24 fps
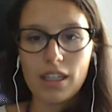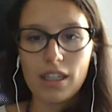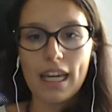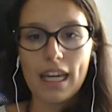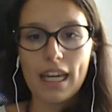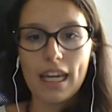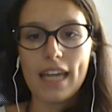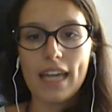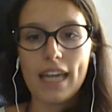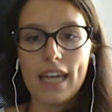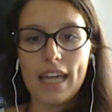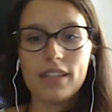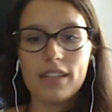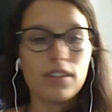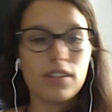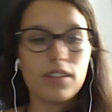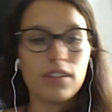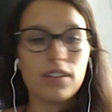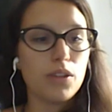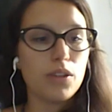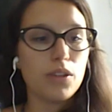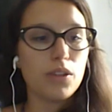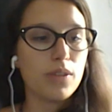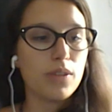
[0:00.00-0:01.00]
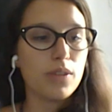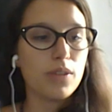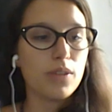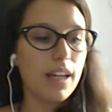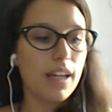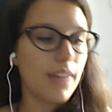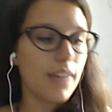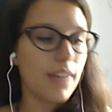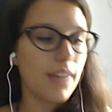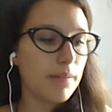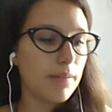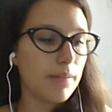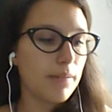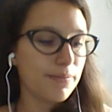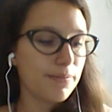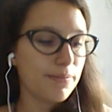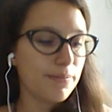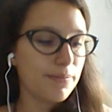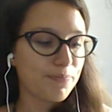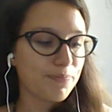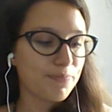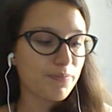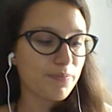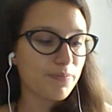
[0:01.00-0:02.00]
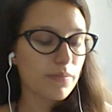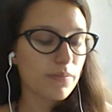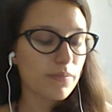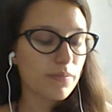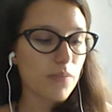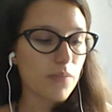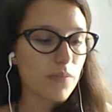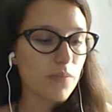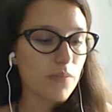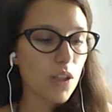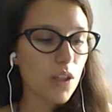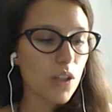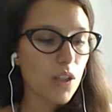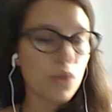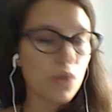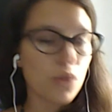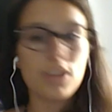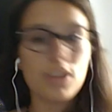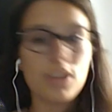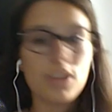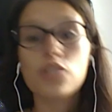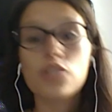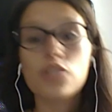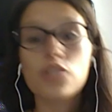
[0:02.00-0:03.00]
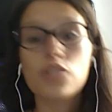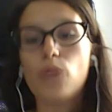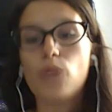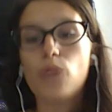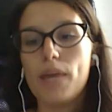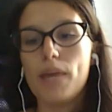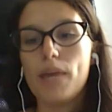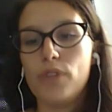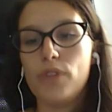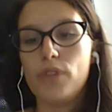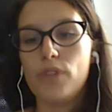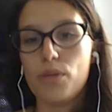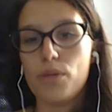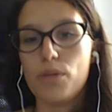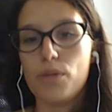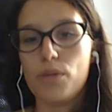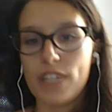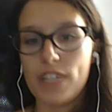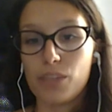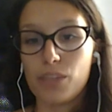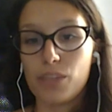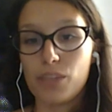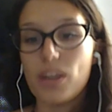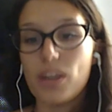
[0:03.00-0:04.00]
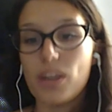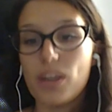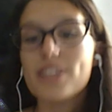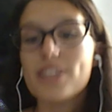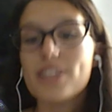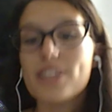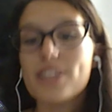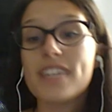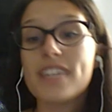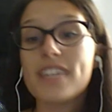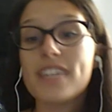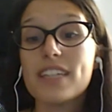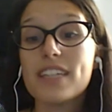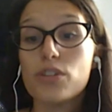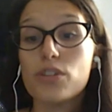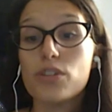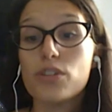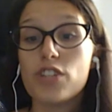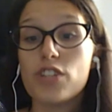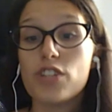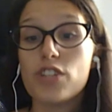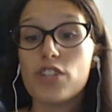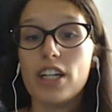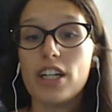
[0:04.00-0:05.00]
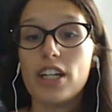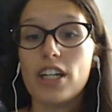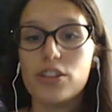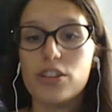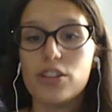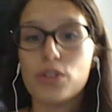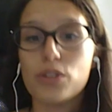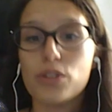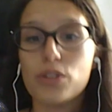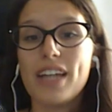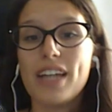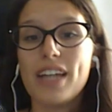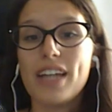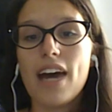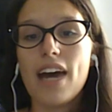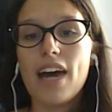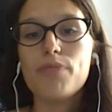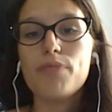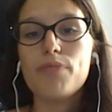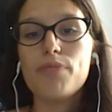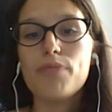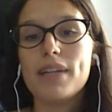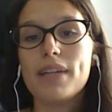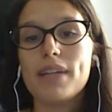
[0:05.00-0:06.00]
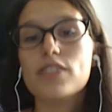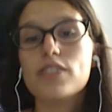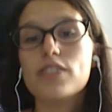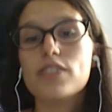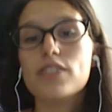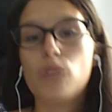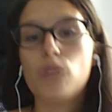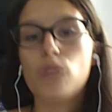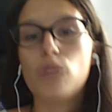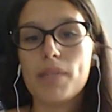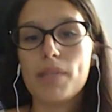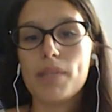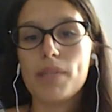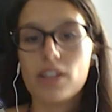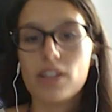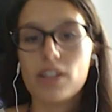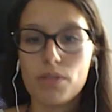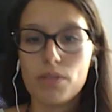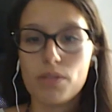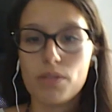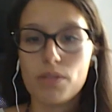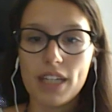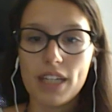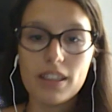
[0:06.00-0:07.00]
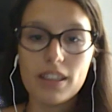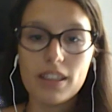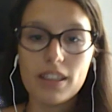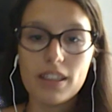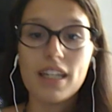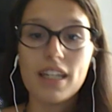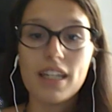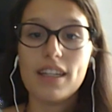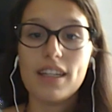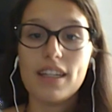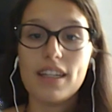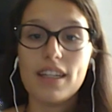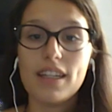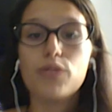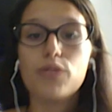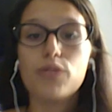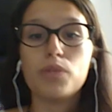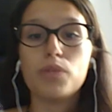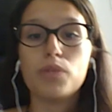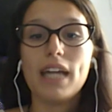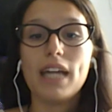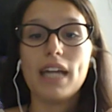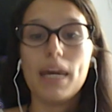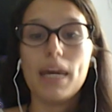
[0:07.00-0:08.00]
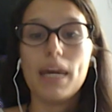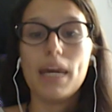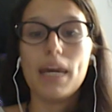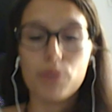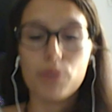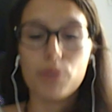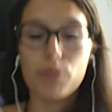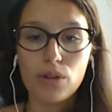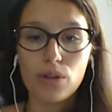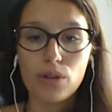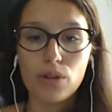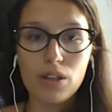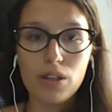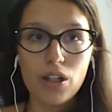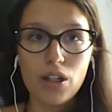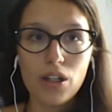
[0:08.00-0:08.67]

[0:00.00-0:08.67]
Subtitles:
and you tell them to describe the object without saying it's a chair. So they have, by describing the object, they have to be able